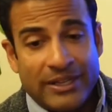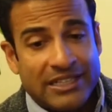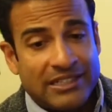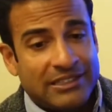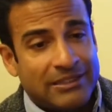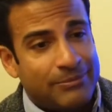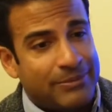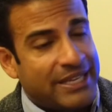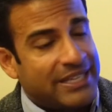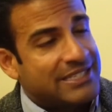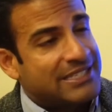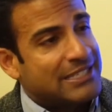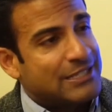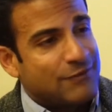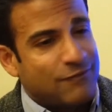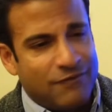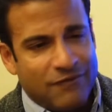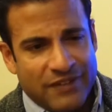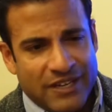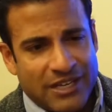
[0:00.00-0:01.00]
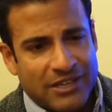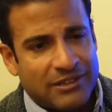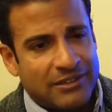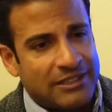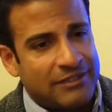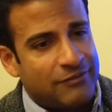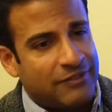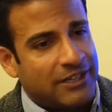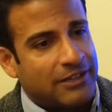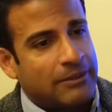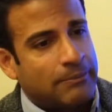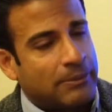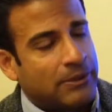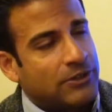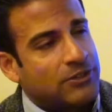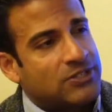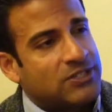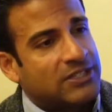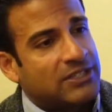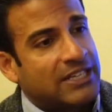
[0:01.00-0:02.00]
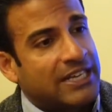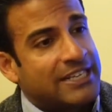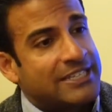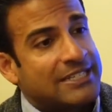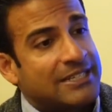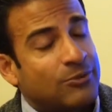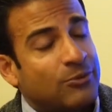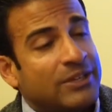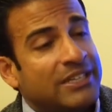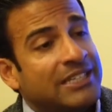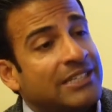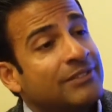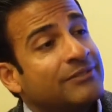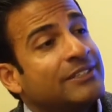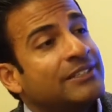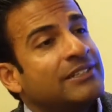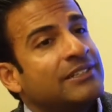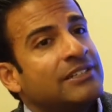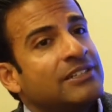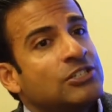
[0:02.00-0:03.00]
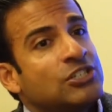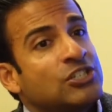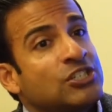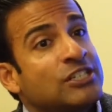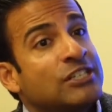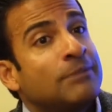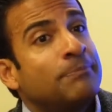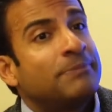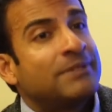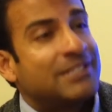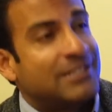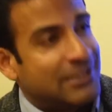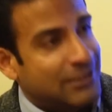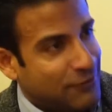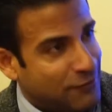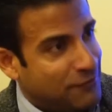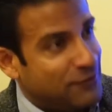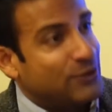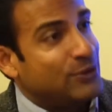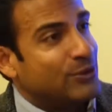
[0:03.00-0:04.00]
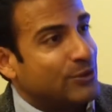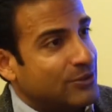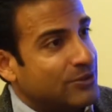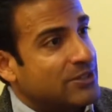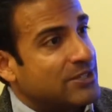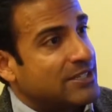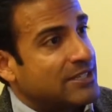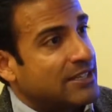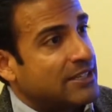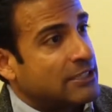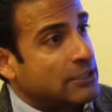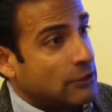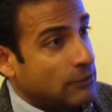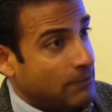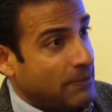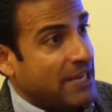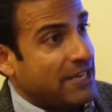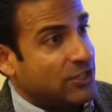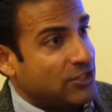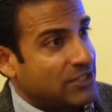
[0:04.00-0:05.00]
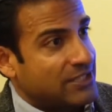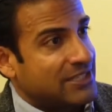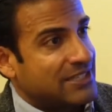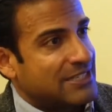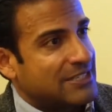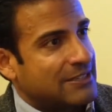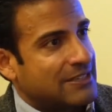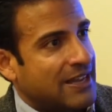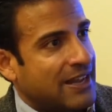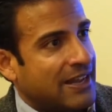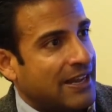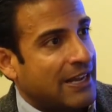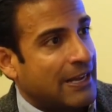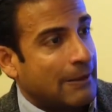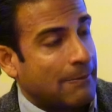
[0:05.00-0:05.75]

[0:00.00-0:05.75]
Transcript: On a weekly basis, very, very personalized. We even shipped the foods to patients.